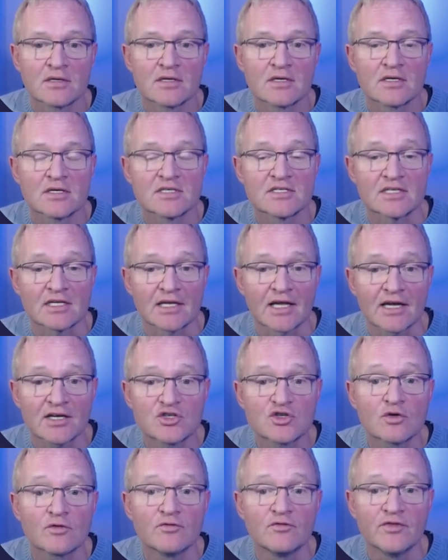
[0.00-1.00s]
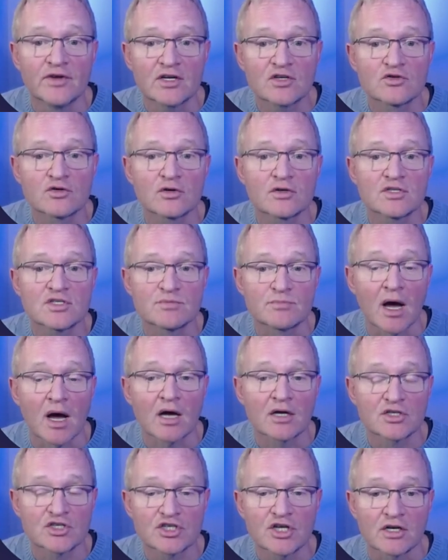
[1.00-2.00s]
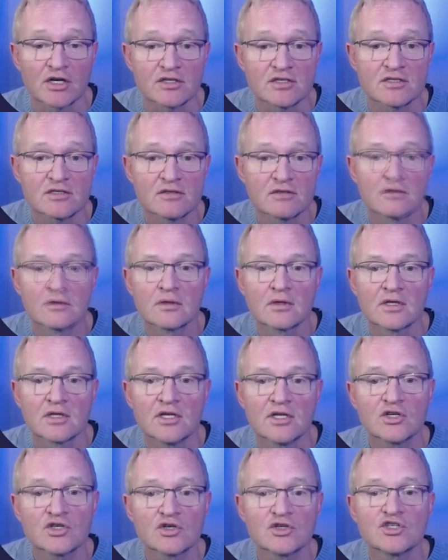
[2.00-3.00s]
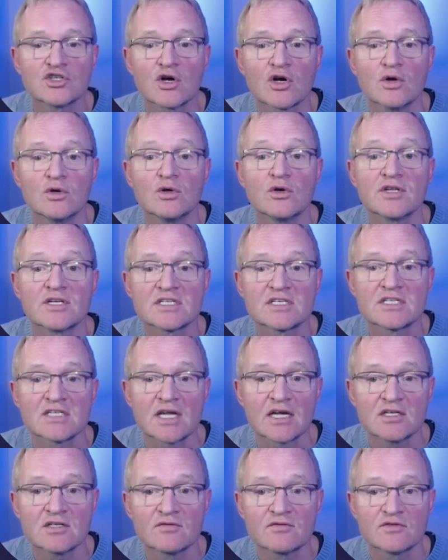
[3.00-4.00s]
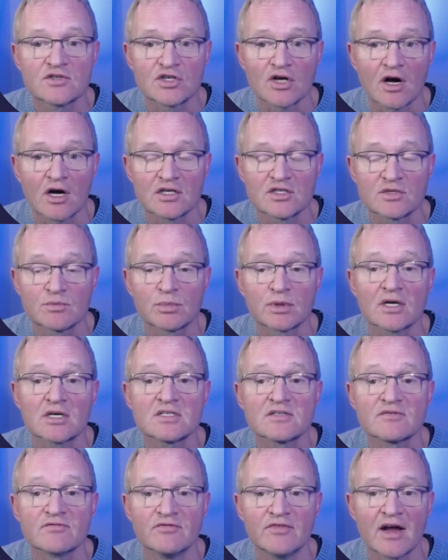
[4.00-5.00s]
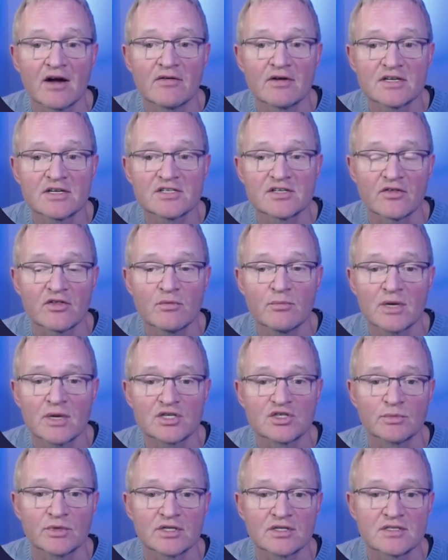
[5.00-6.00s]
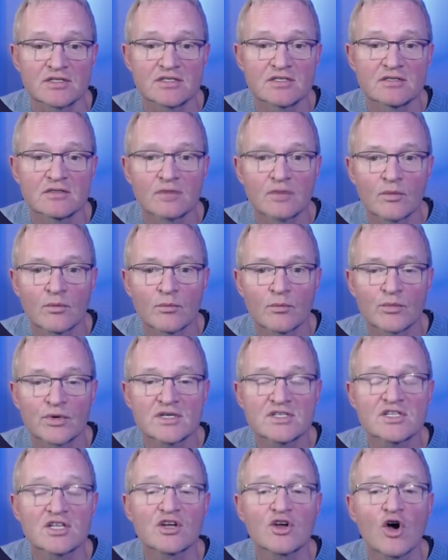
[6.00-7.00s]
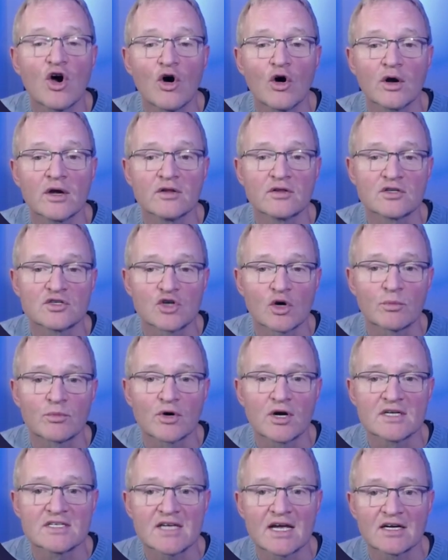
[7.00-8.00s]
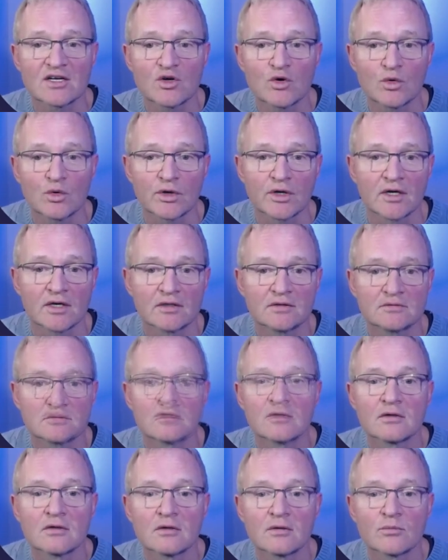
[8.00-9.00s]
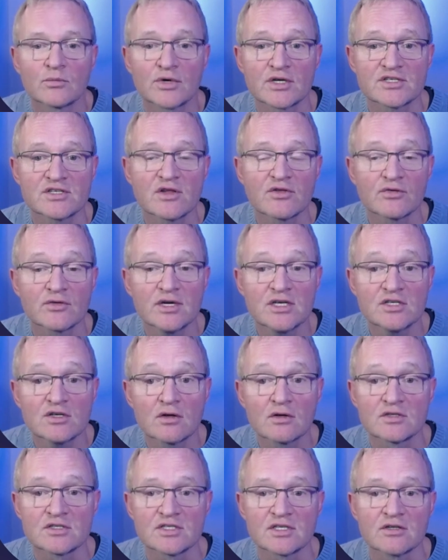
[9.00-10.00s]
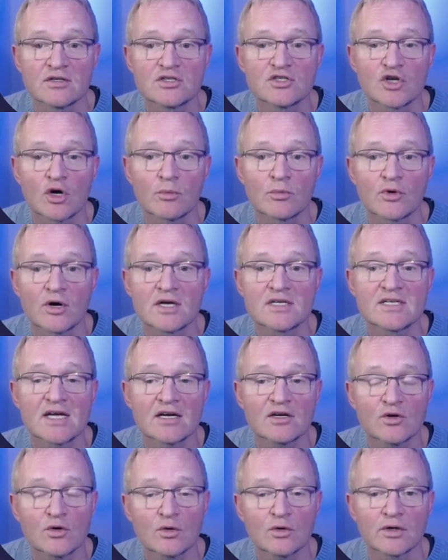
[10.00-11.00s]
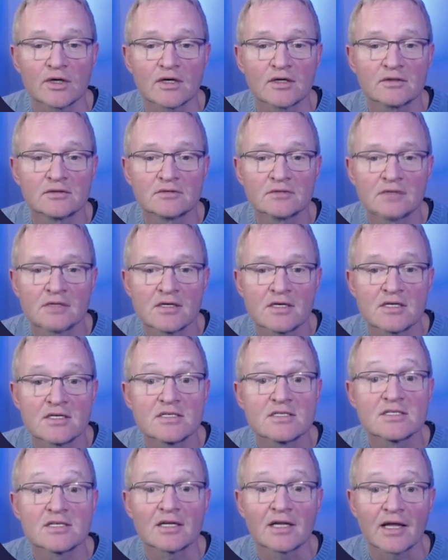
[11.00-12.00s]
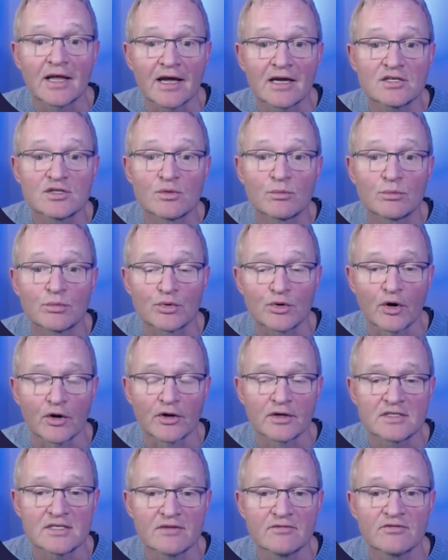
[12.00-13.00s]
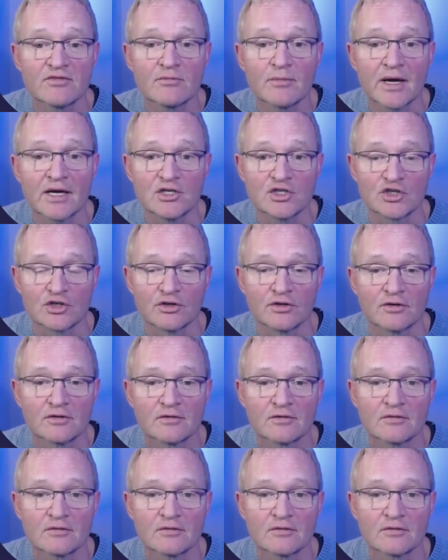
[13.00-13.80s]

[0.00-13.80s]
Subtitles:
Select your Victron Smart Shunt. This should show you the state of charge plus various other measurements. Press the cog in the top right hand corner. Press the three dots in the top right hand corner. Select Product Information.